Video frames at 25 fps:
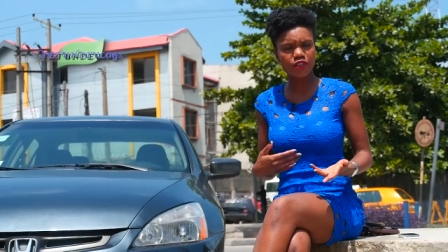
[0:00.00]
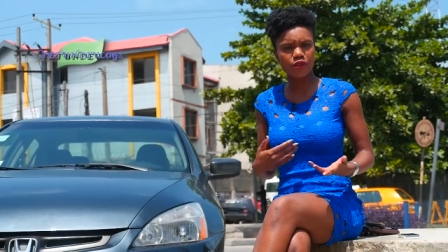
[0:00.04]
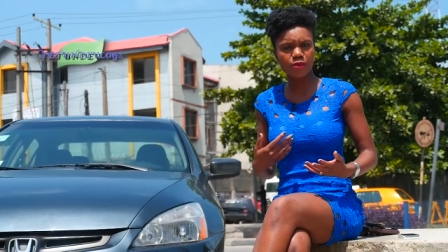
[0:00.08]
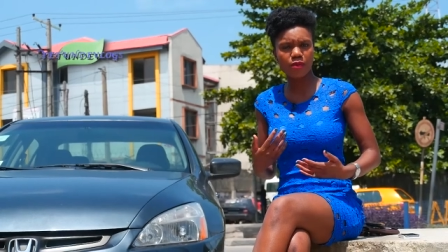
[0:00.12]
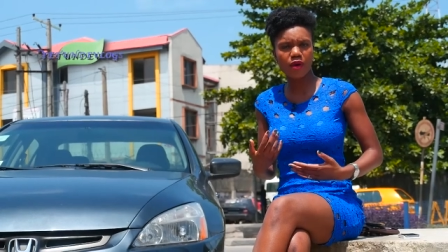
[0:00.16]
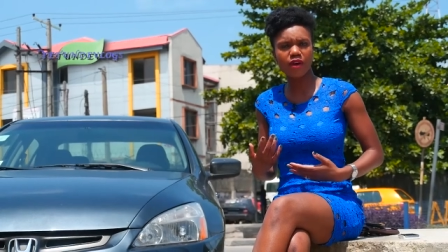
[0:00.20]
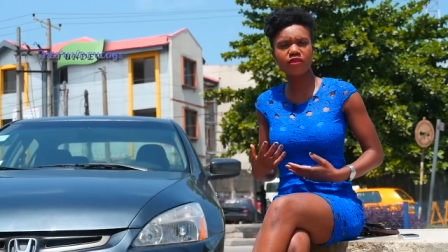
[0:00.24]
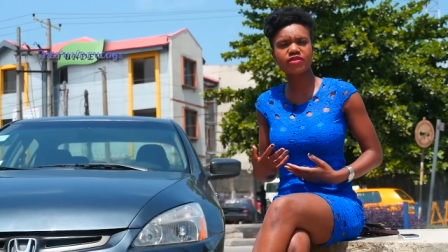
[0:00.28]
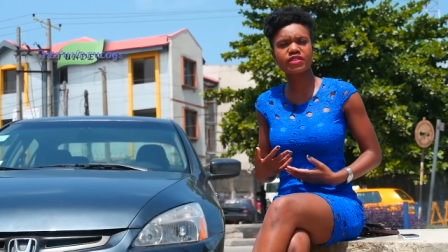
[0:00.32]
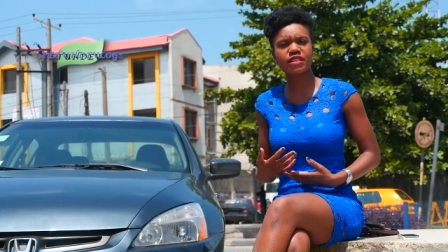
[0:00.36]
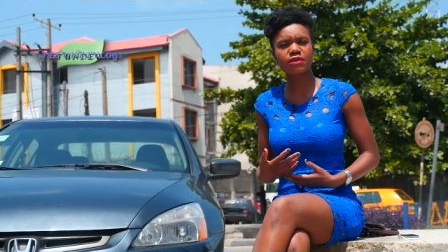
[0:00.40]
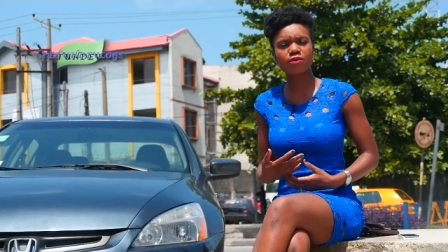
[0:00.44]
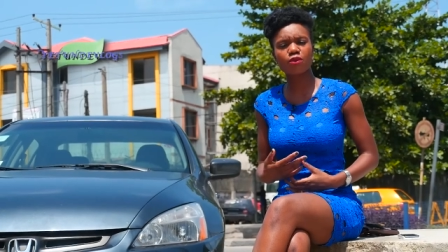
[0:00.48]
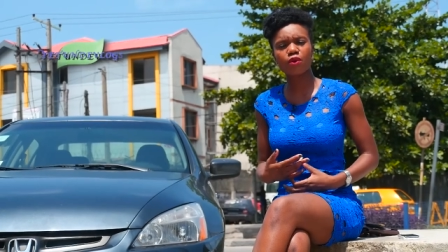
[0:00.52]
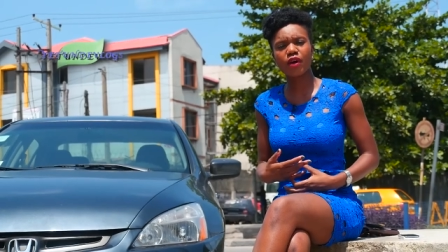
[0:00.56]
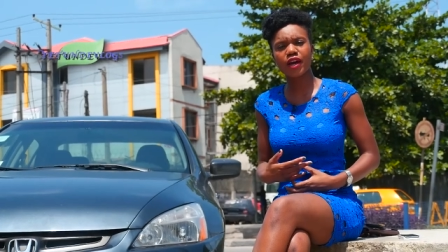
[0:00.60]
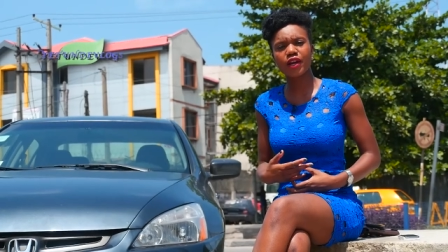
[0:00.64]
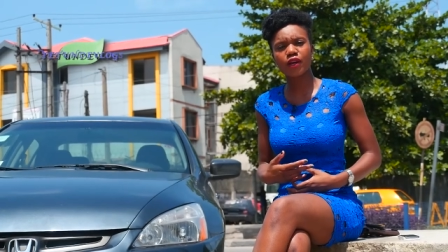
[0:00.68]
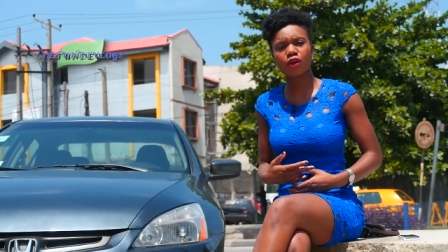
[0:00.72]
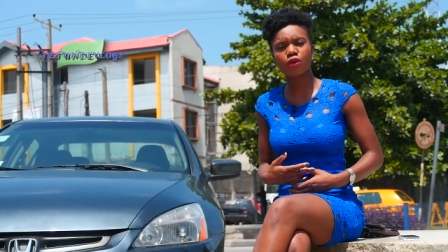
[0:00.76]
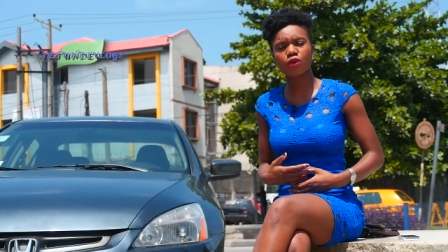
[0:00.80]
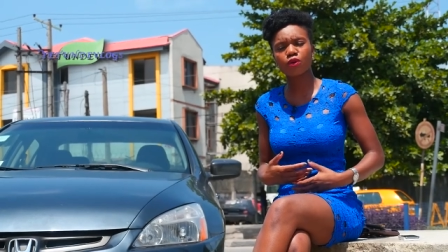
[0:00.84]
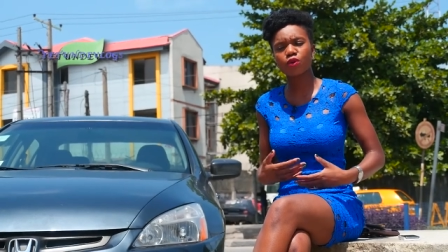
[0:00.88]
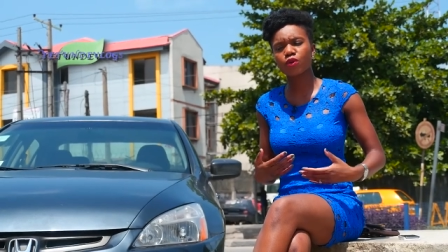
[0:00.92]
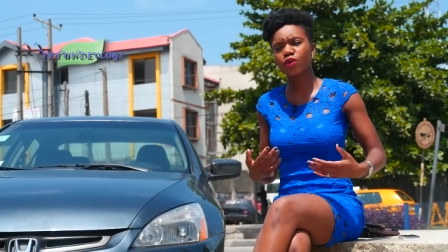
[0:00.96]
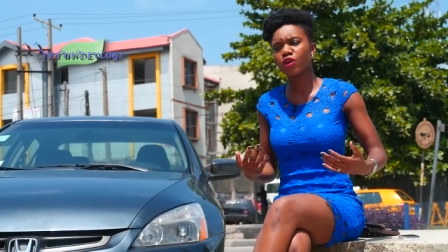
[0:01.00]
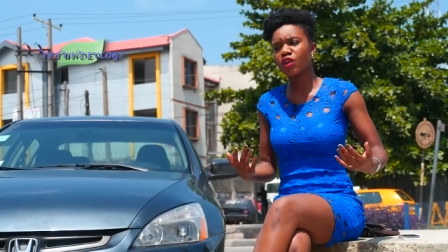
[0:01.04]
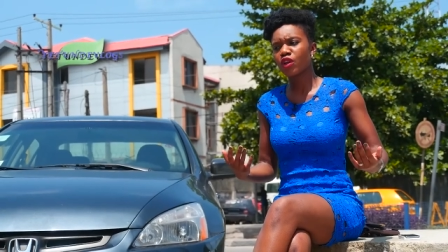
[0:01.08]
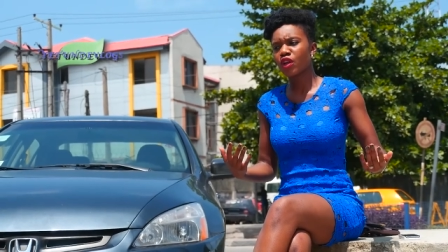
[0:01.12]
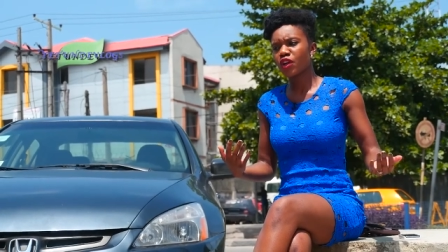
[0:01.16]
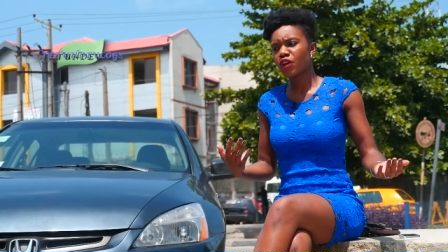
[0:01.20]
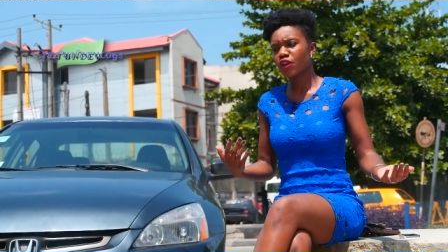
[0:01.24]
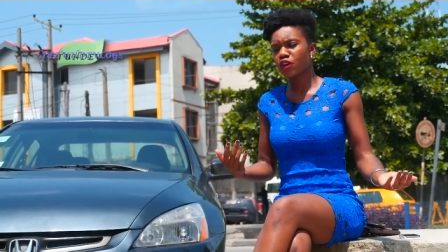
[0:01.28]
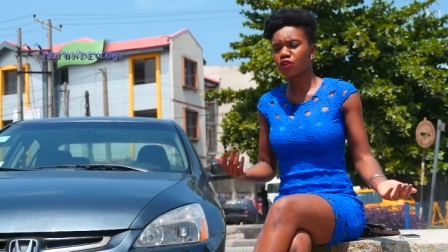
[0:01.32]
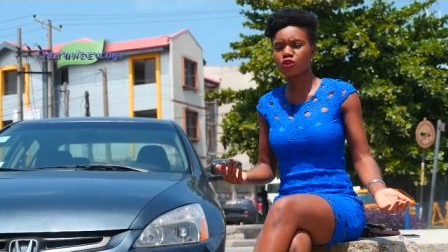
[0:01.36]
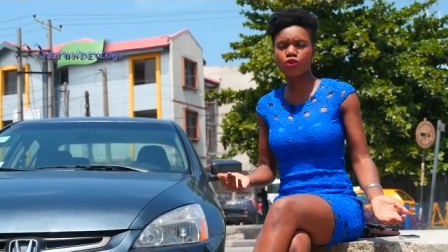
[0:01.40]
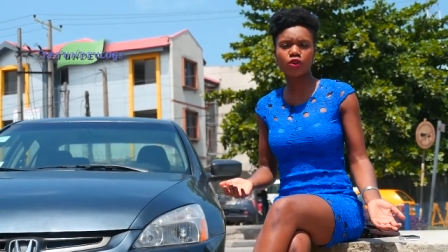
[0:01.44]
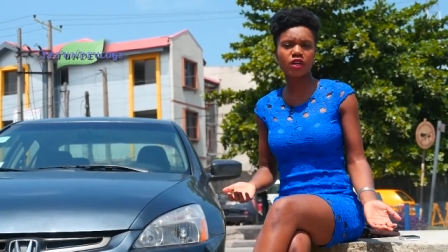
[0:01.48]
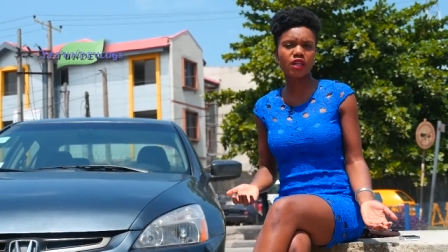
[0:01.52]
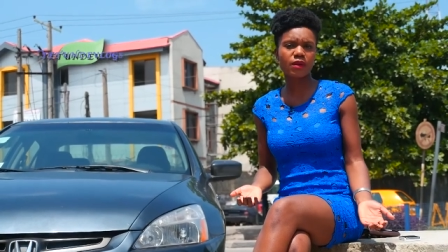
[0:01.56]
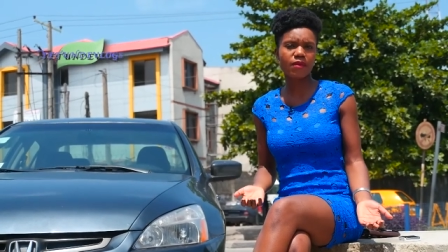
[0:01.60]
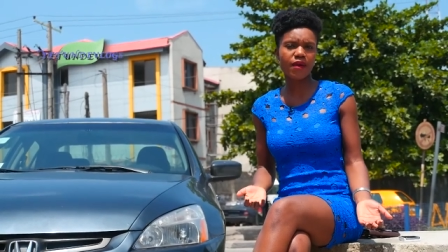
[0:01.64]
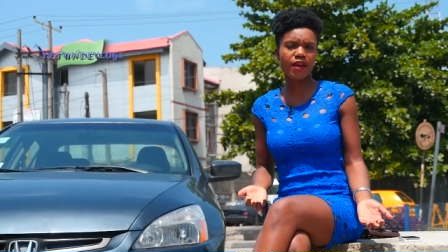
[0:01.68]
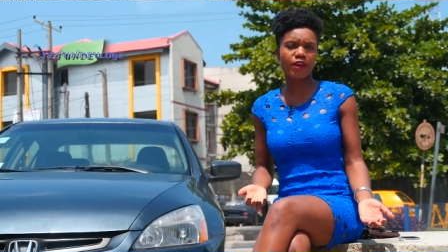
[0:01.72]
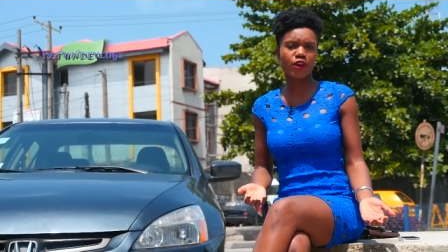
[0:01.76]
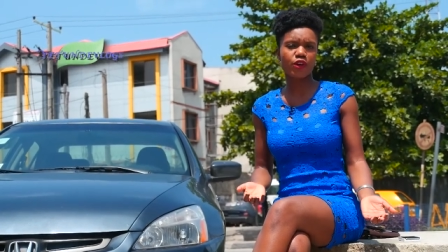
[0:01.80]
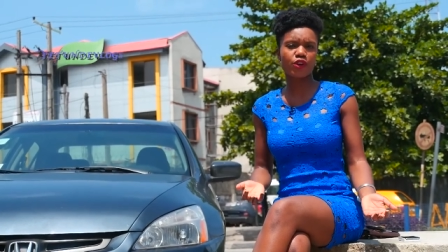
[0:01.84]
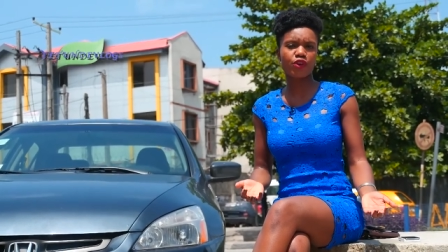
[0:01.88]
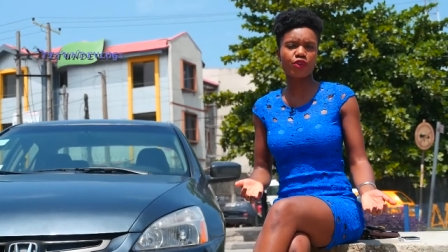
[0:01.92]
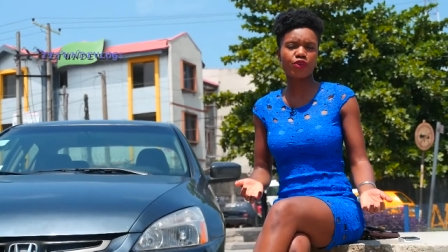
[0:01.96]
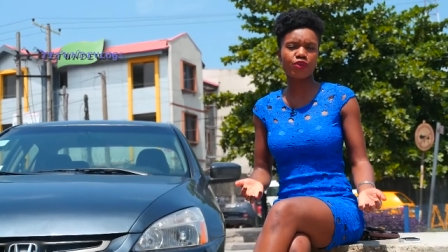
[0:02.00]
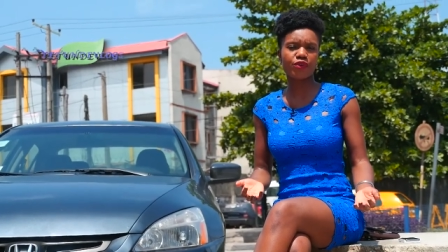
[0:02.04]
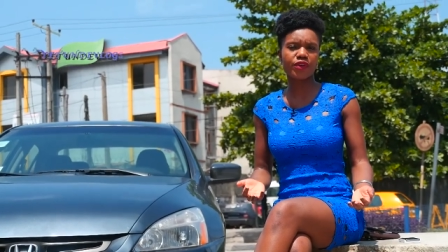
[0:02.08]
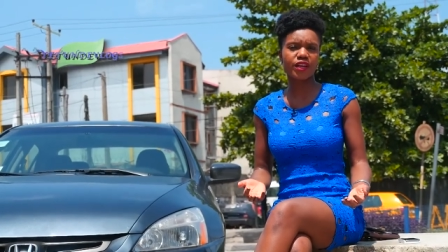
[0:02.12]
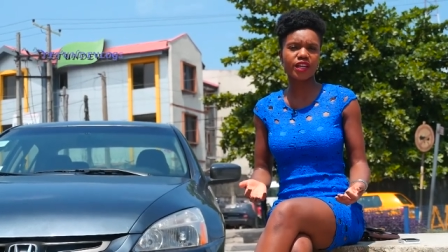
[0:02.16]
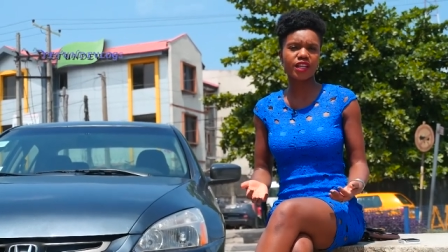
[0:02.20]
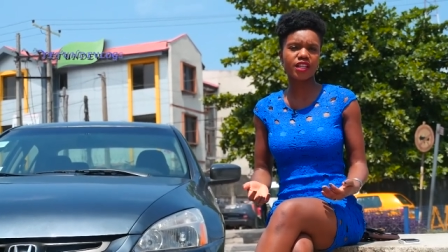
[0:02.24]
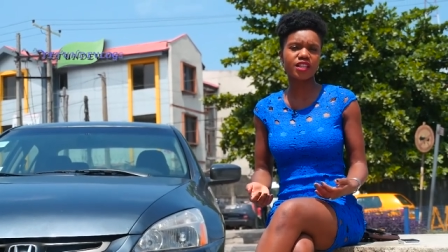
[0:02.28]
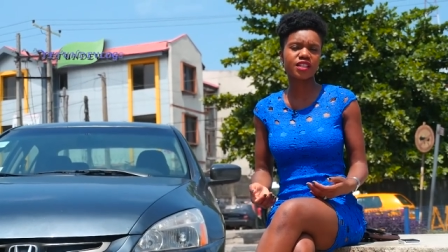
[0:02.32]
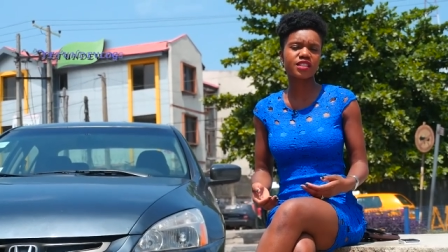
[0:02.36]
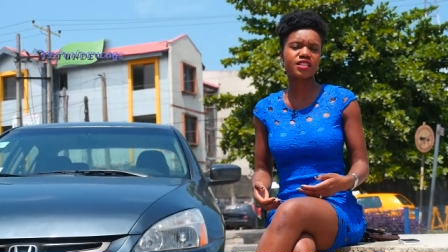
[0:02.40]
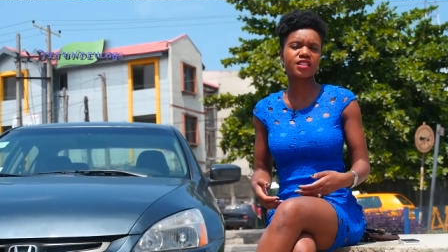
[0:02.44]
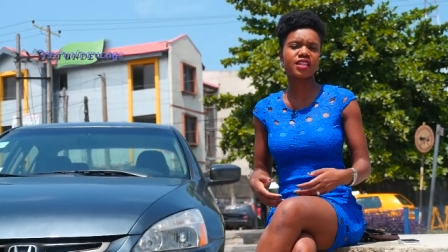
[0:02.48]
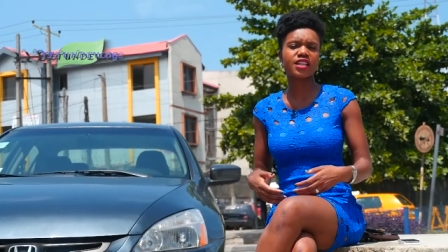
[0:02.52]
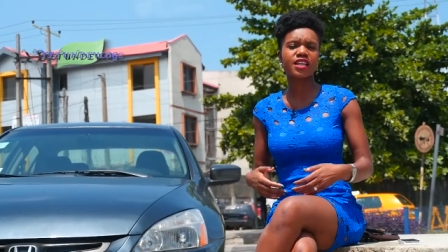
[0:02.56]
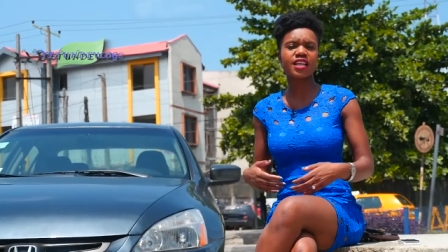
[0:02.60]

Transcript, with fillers: You both seem quite cool. You're talking about your careers.